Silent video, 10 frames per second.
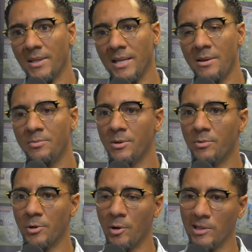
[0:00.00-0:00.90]
and letting
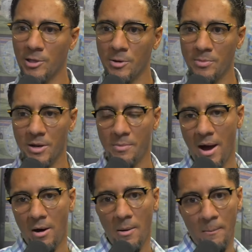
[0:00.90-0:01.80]
people know a little bit
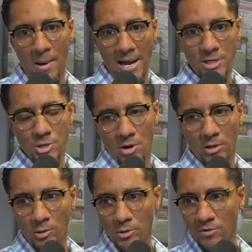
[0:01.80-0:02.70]
about my
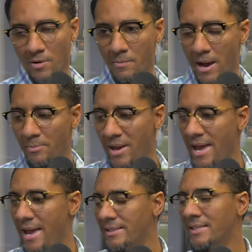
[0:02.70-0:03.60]
struggles from my
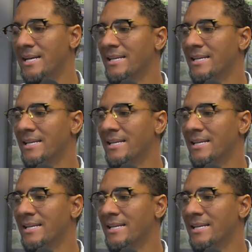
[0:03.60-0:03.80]
past